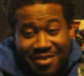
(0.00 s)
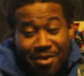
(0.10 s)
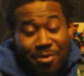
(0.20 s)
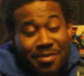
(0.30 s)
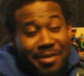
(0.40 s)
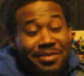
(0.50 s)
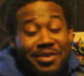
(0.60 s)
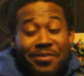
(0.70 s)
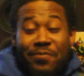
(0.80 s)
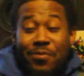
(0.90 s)
Oh, I'm
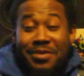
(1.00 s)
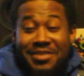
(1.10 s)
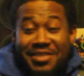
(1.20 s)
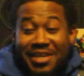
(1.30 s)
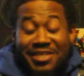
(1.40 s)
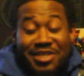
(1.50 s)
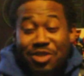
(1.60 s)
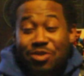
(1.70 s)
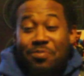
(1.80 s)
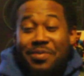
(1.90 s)
looking forward to that. The
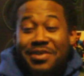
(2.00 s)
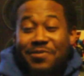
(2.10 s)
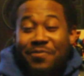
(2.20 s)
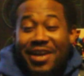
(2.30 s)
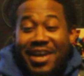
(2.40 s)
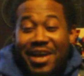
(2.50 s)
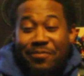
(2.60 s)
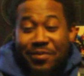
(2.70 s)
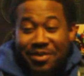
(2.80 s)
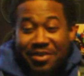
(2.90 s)
stupidest fight ever.